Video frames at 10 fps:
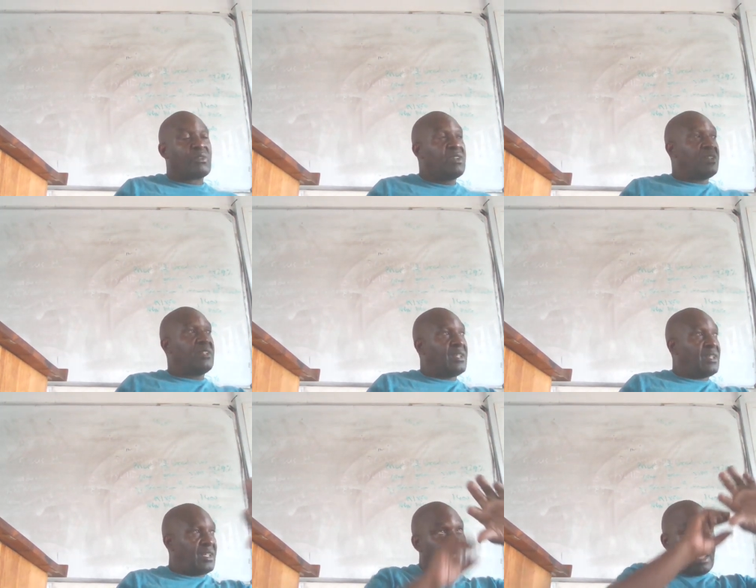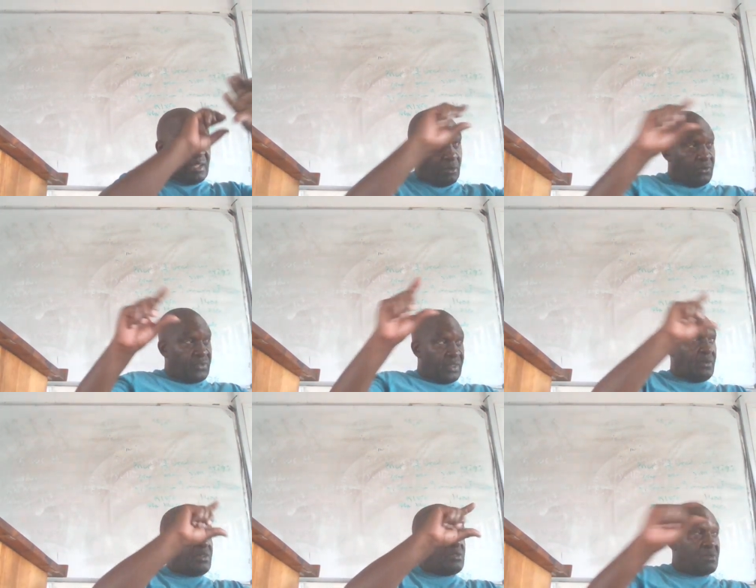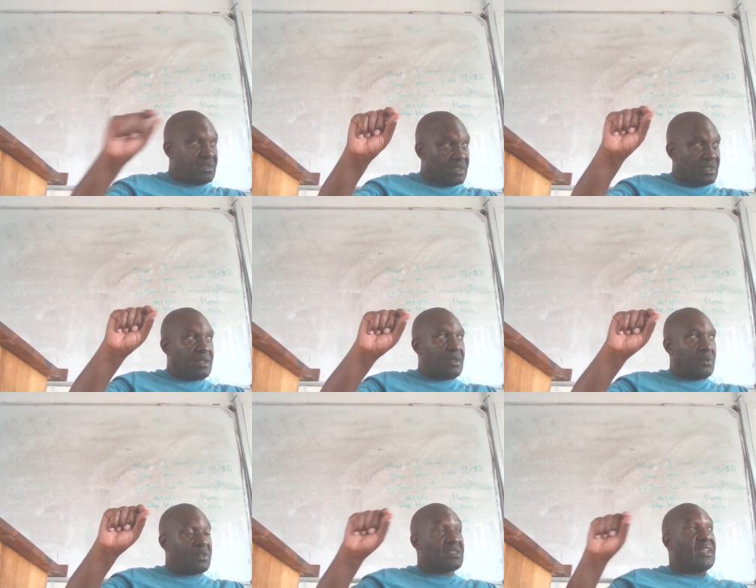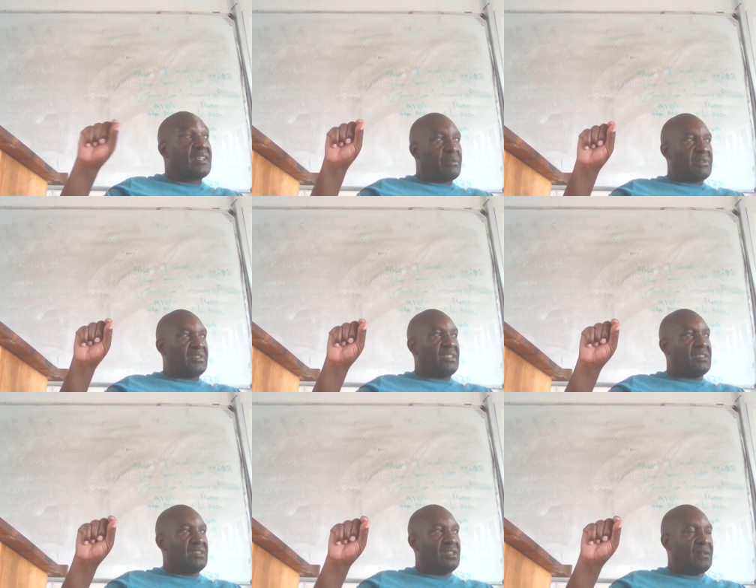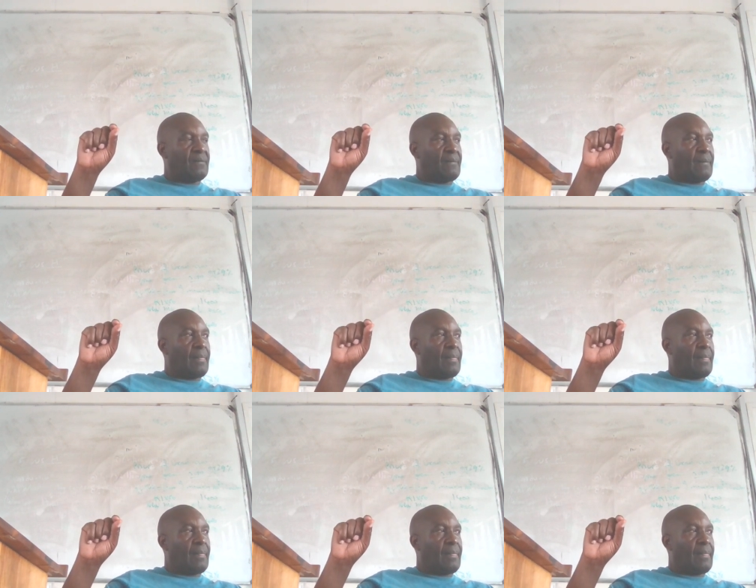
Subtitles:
read the headline of the news, which is 80%.